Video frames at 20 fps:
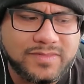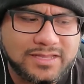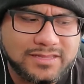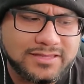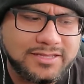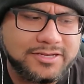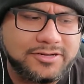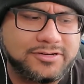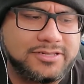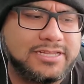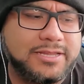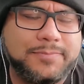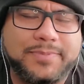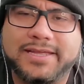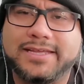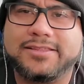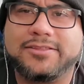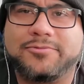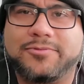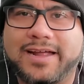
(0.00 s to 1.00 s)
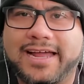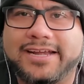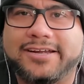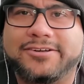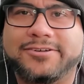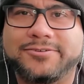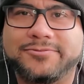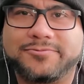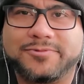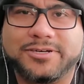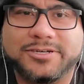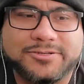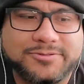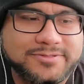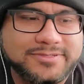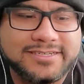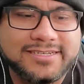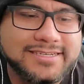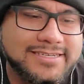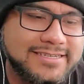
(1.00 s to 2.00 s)
literally being the writer who wrote
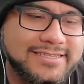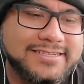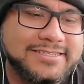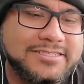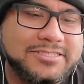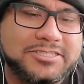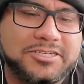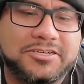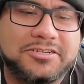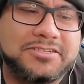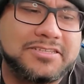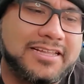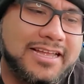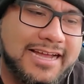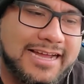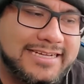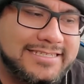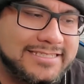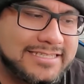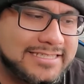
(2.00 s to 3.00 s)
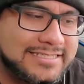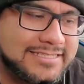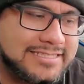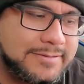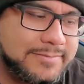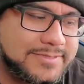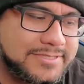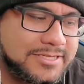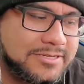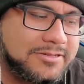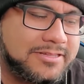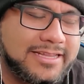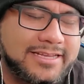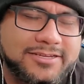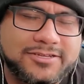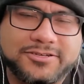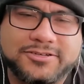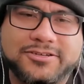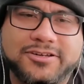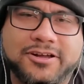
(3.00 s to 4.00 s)
certain lines in this episode,
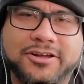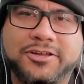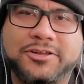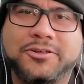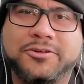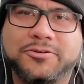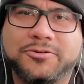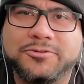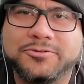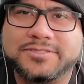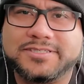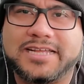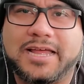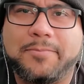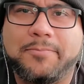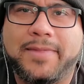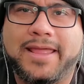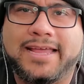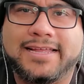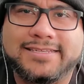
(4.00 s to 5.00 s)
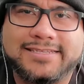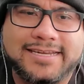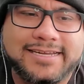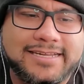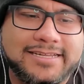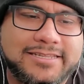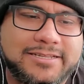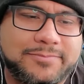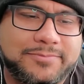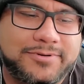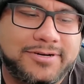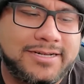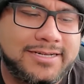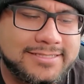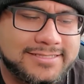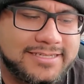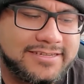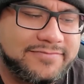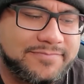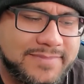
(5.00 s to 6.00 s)
like, who's that man taking the
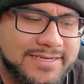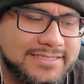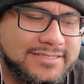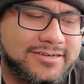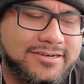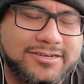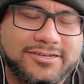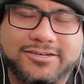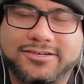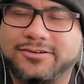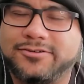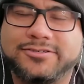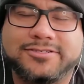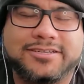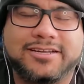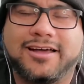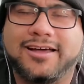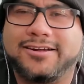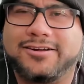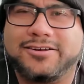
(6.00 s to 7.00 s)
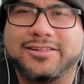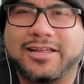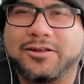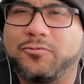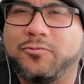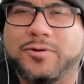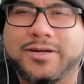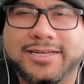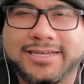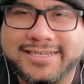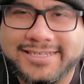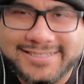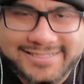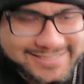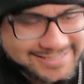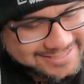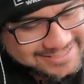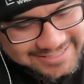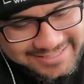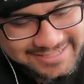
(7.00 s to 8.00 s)
bras off my daughter? Like,
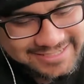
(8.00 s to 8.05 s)
what?